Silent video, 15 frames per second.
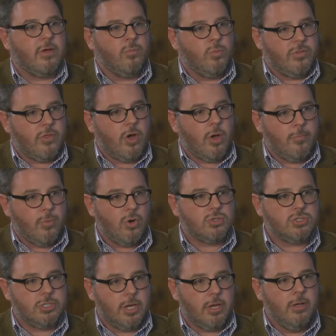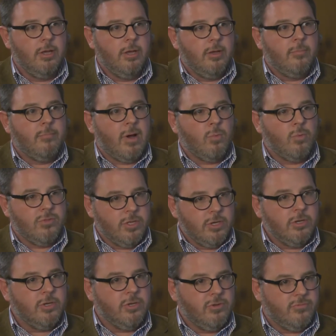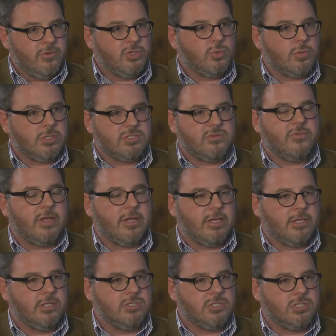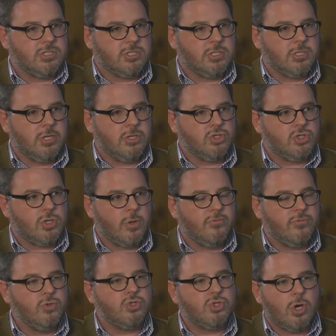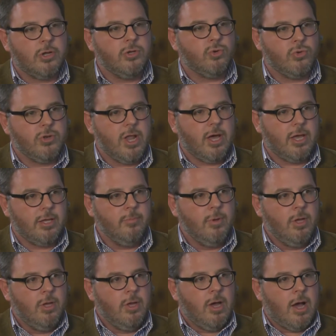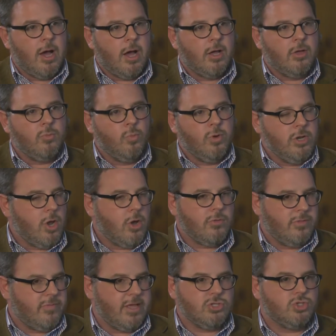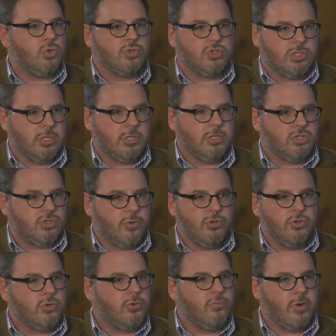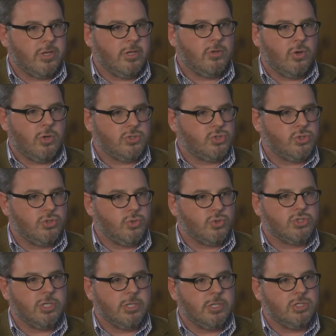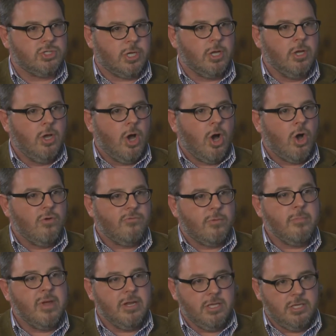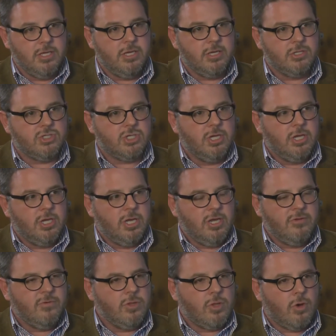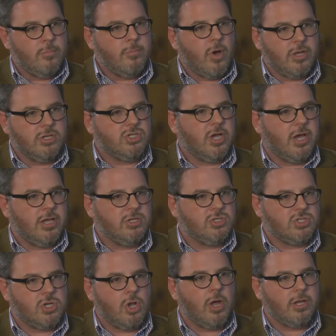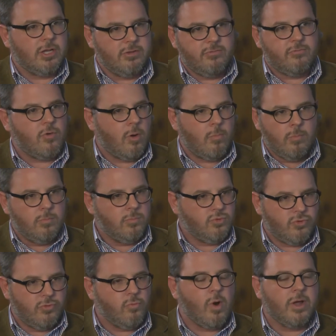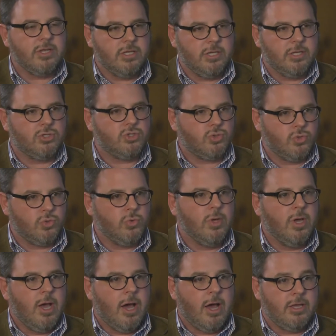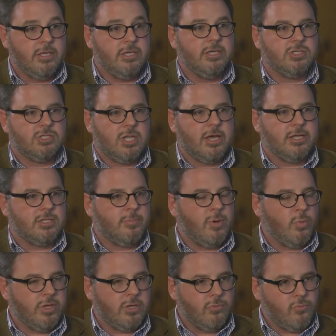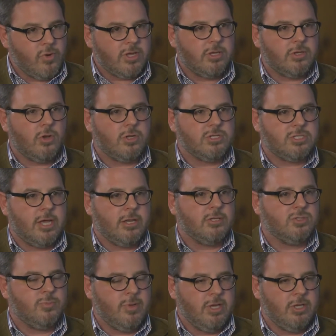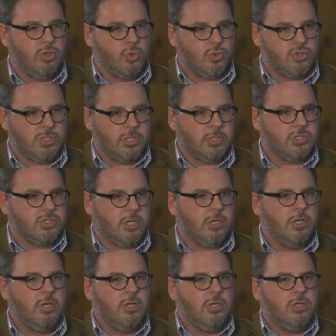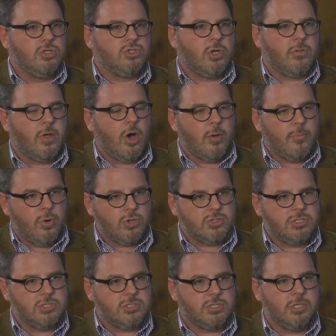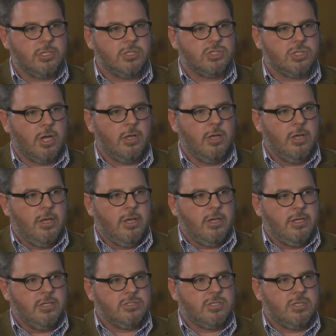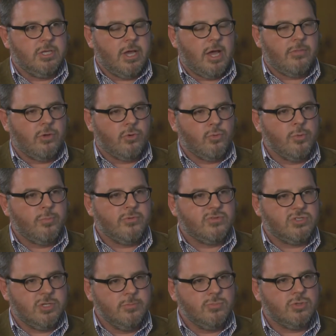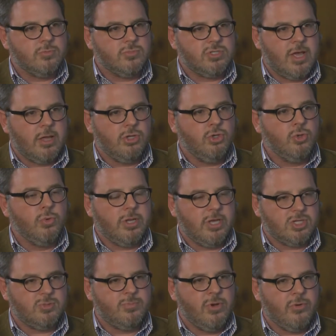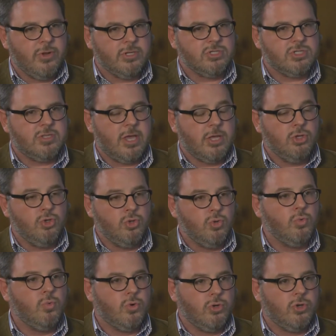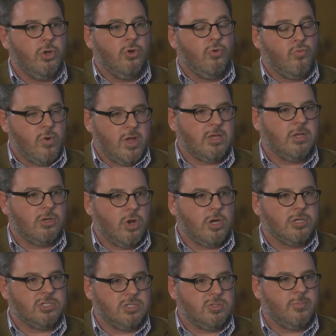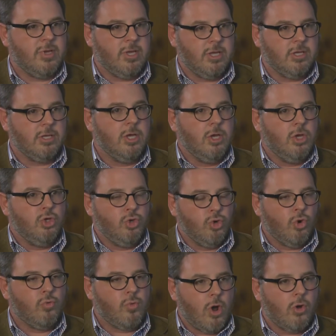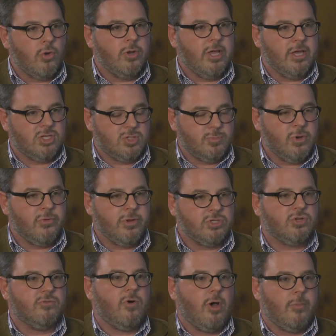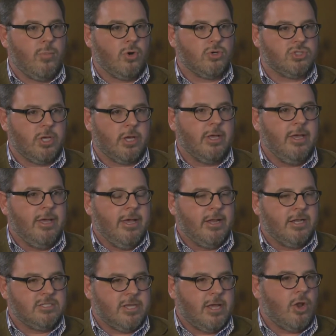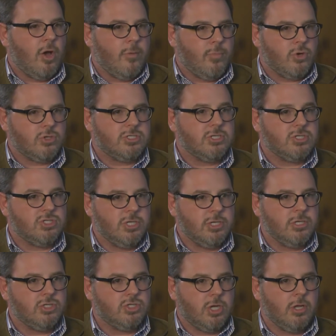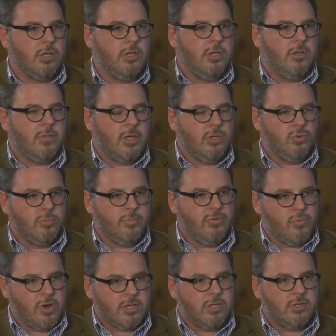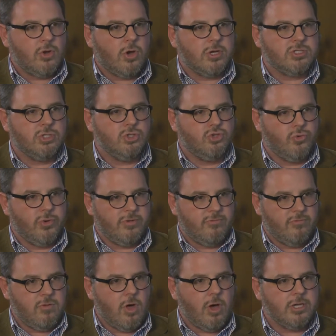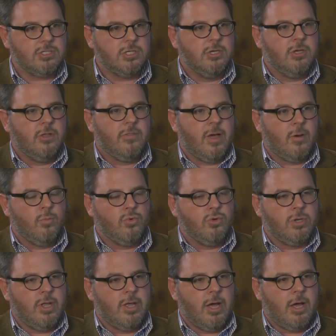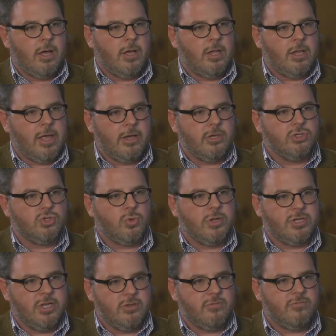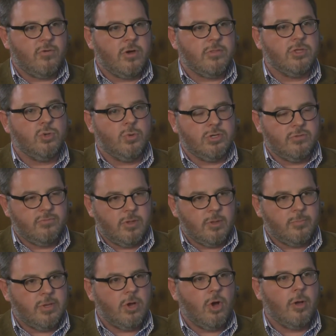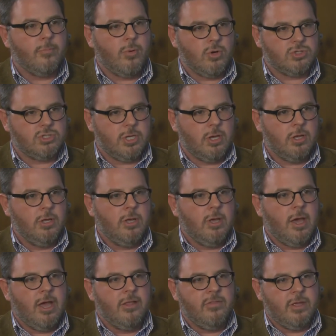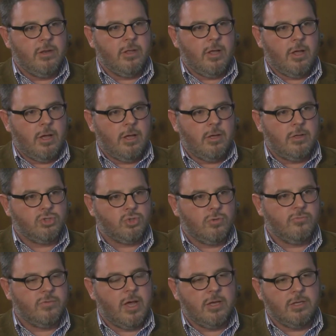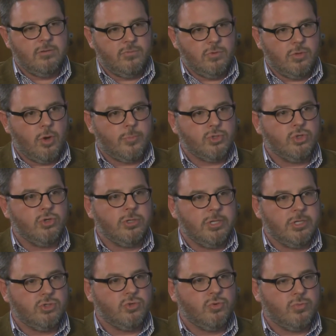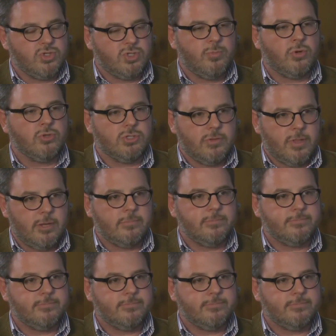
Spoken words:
with hypoxia, but within an individual it's fairly consistent. And so if you sign your name, we know that that's your signature, and you can recognise your signature over many years, even though it might change slightly from sort of 1 year to years later, but we can recognise that as being your signature. So the hypoxia signature is the group of symptoms that you would experience that you would recognise as being your own experience of hypoxia. And it's that hypoxia signature that you would be recognising during flight that would allow you to identify that you are developing hypoxia, and then give you the opportunity to respond to that.